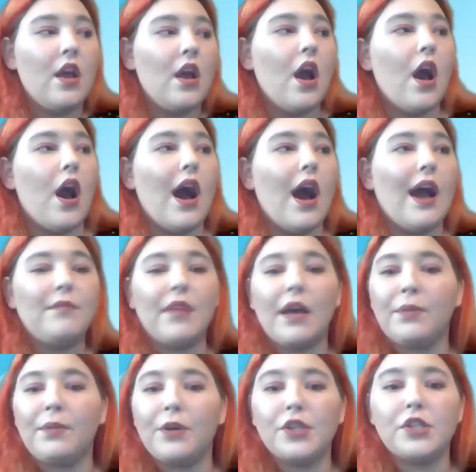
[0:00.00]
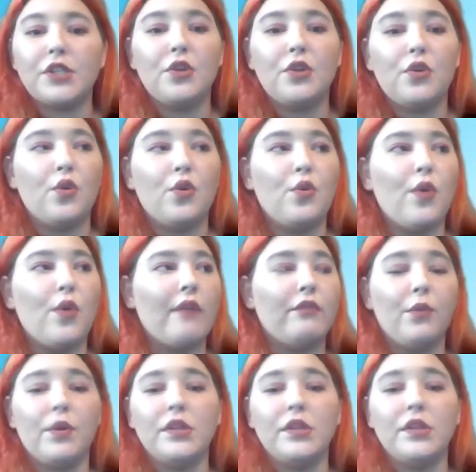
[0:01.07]
I'm that person who every
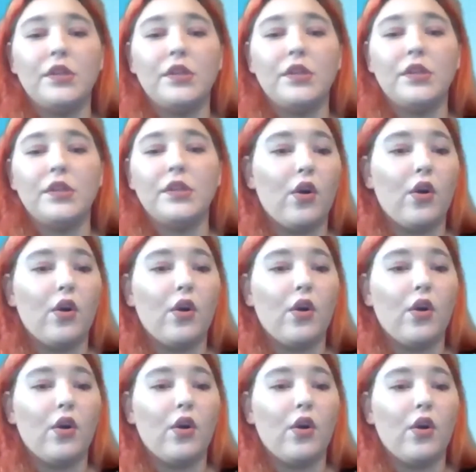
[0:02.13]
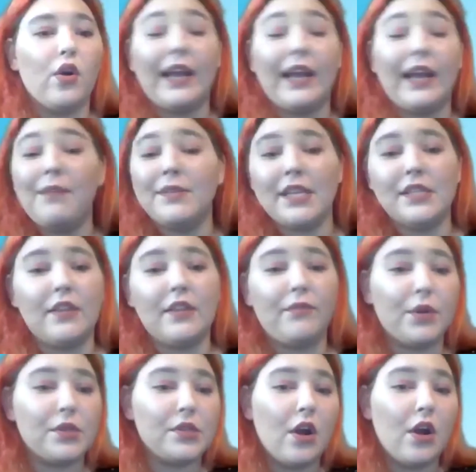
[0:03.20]
once in a while, like I'm a sensitive
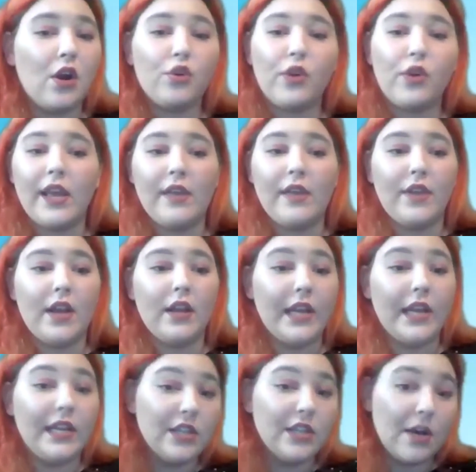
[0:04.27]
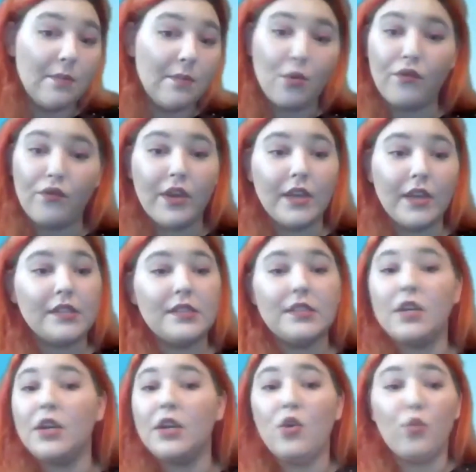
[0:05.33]
person, I'll cry even at like dumb movies,
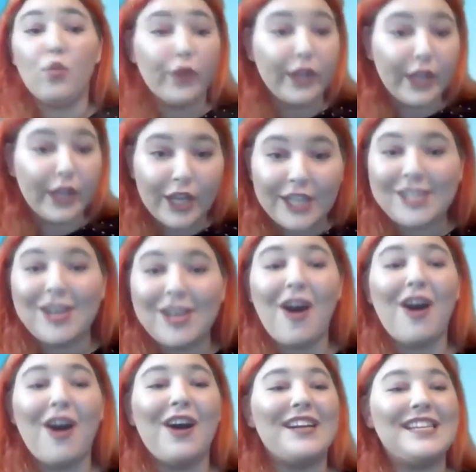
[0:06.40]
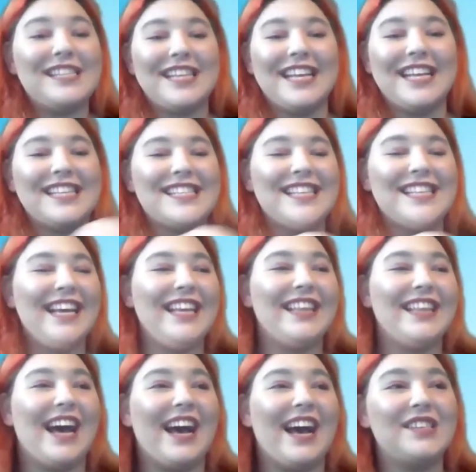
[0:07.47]
really good songs, things like
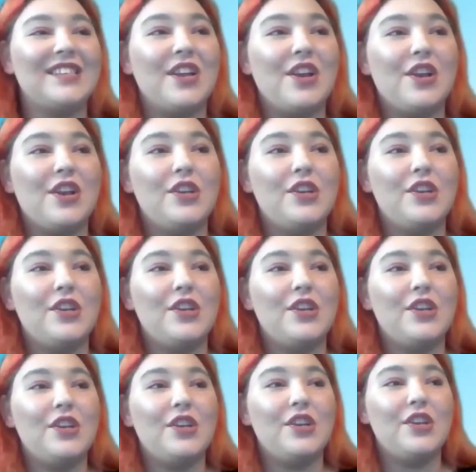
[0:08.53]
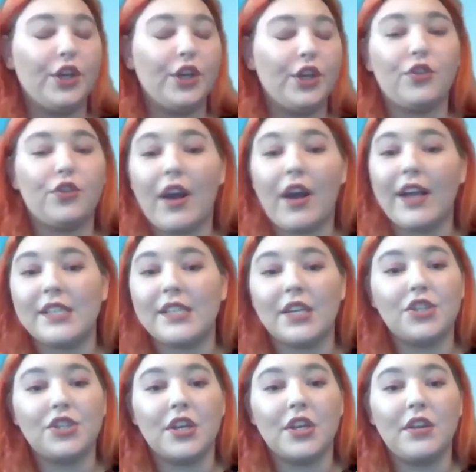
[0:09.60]
that. So a good cry
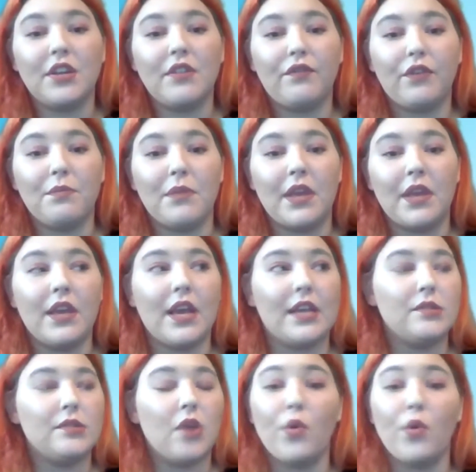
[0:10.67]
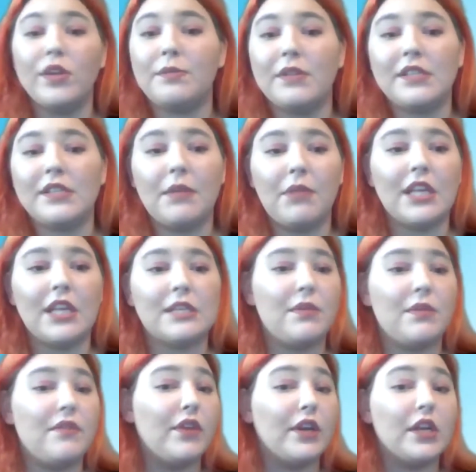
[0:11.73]
session for me has always been something that's
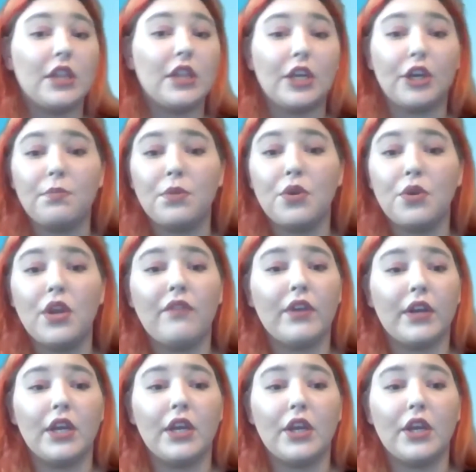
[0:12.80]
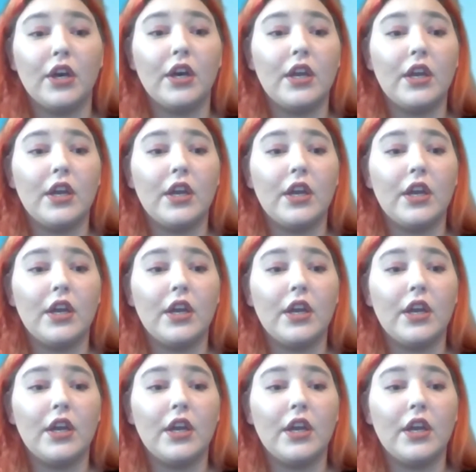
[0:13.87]
been very therapeutic, very good.